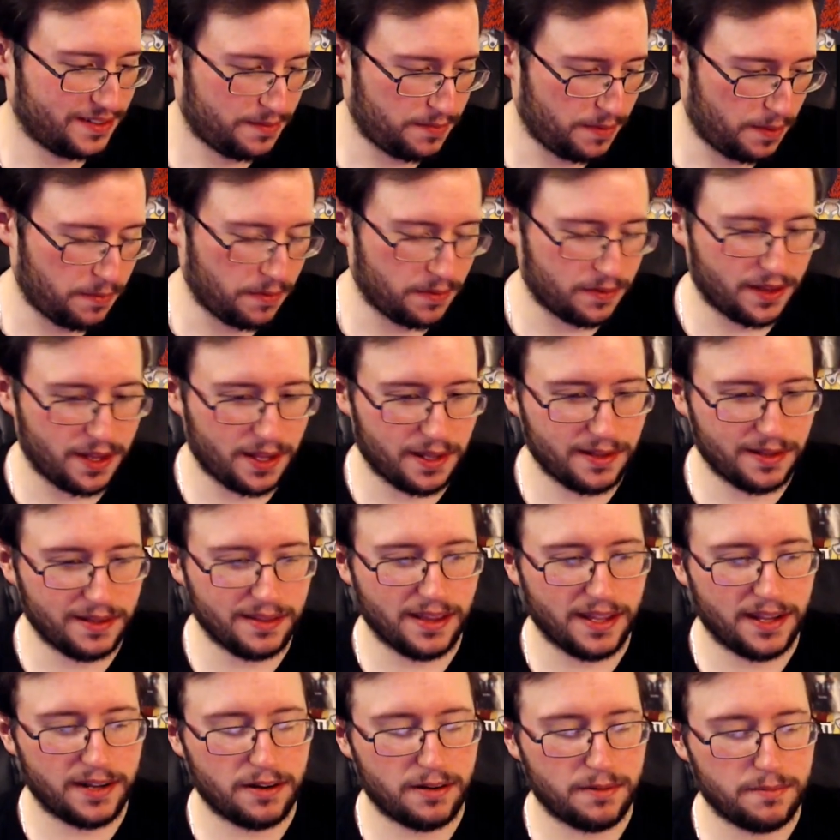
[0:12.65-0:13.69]
My birthday did
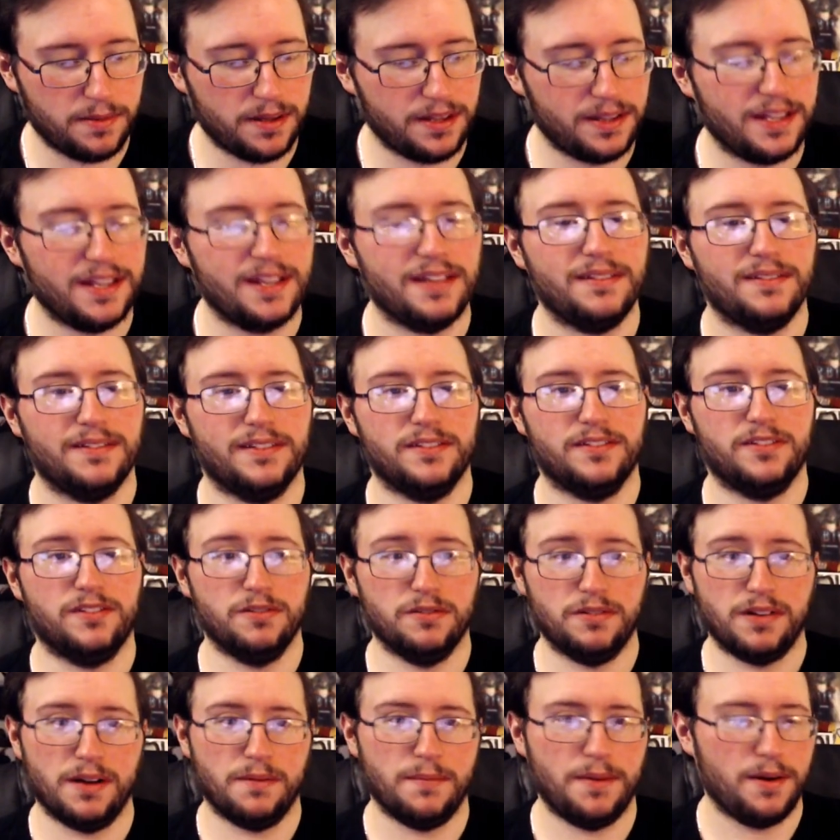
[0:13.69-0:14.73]
land on Monday. These do
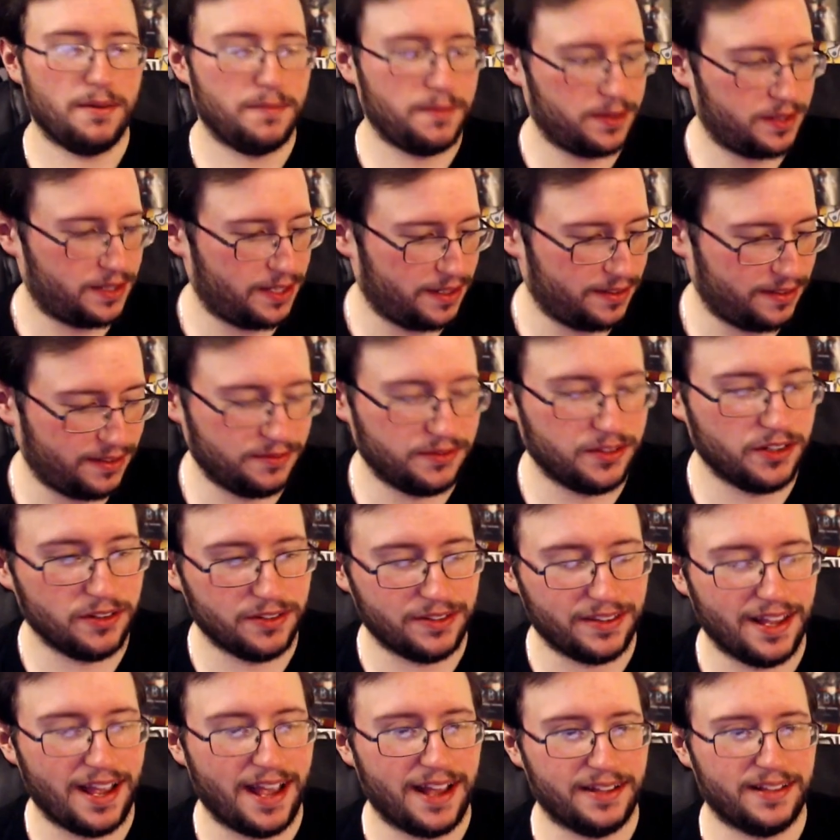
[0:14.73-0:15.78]
come out Mondays, even though
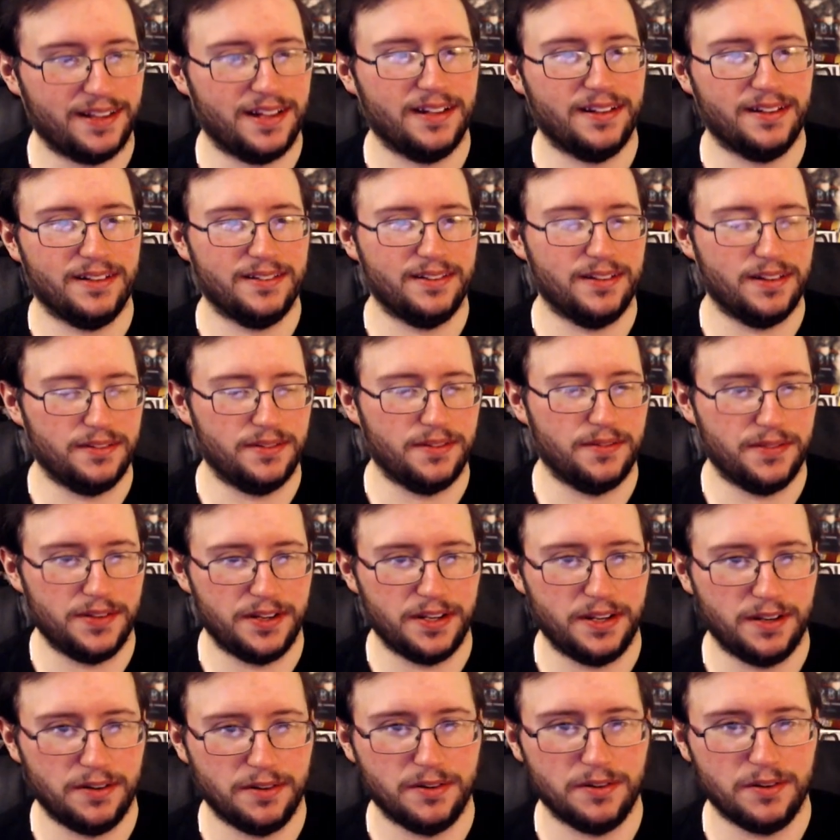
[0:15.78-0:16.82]
it's at the end of the
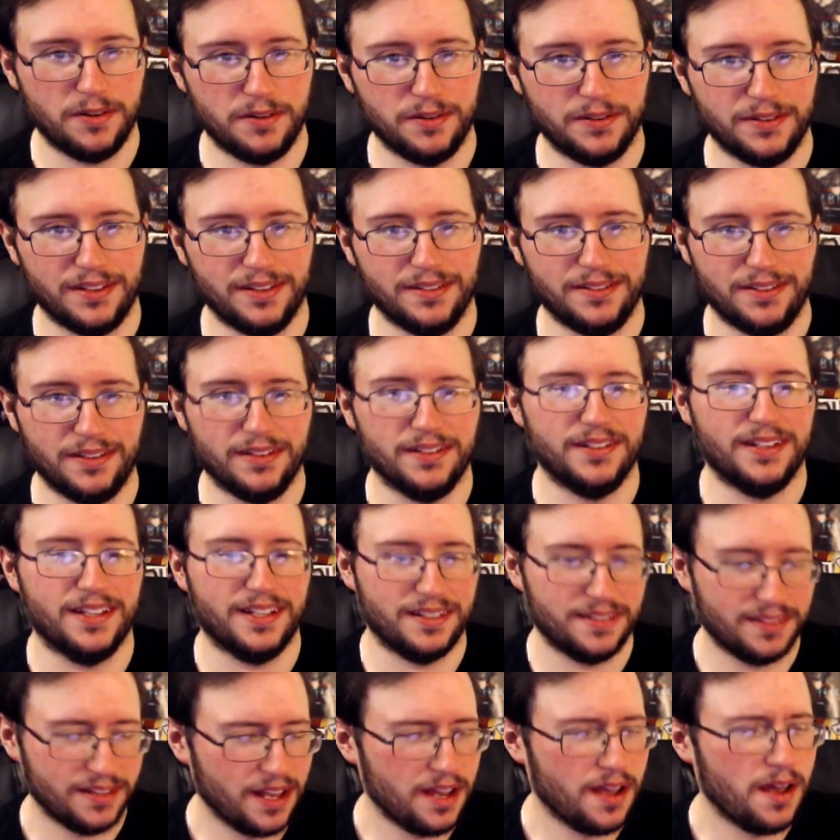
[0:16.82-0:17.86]
video, it always is Sundays.